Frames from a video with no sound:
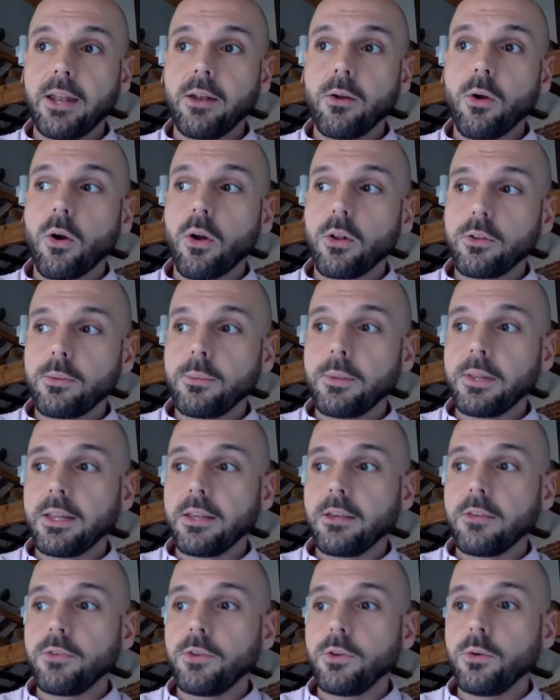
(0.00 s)
or ultimately
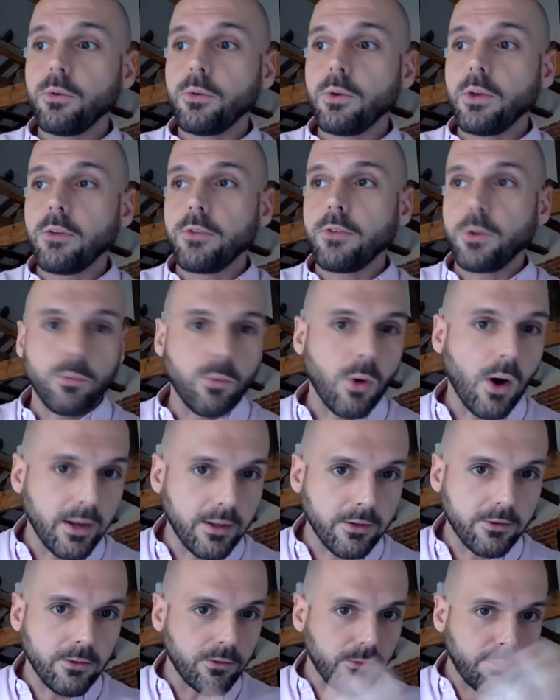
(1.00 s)
if you
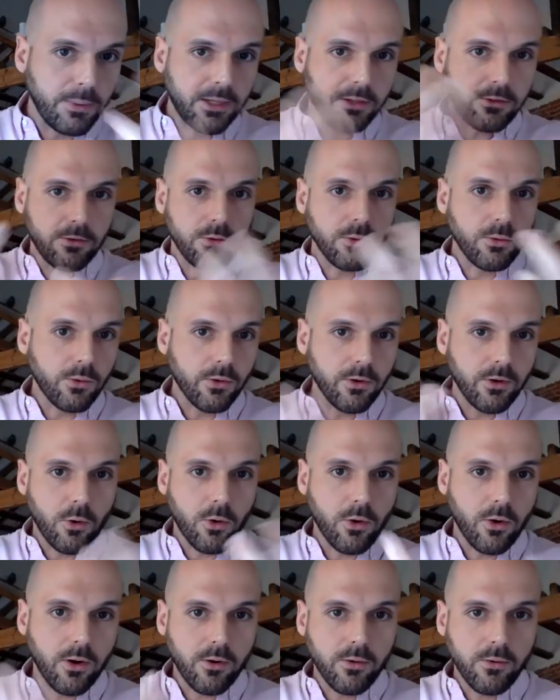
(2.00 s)
wanted to speak to
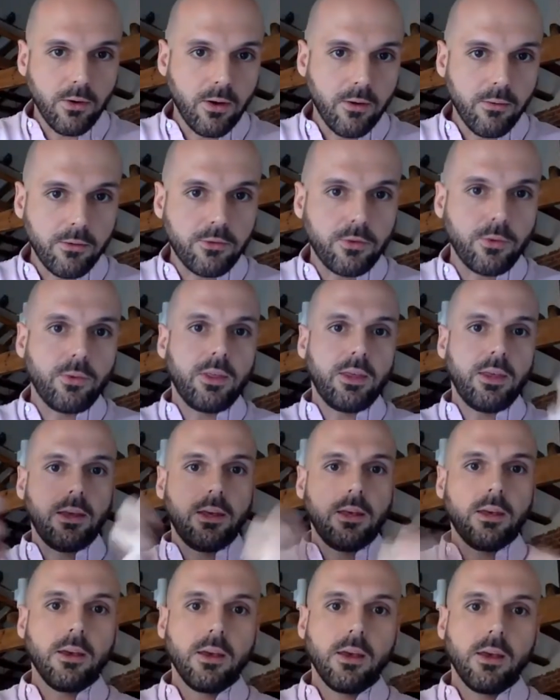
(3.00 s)
or to
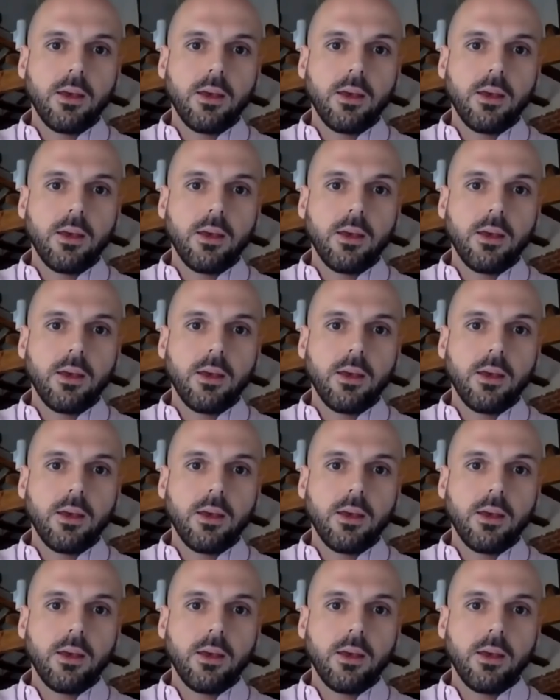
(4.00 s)
the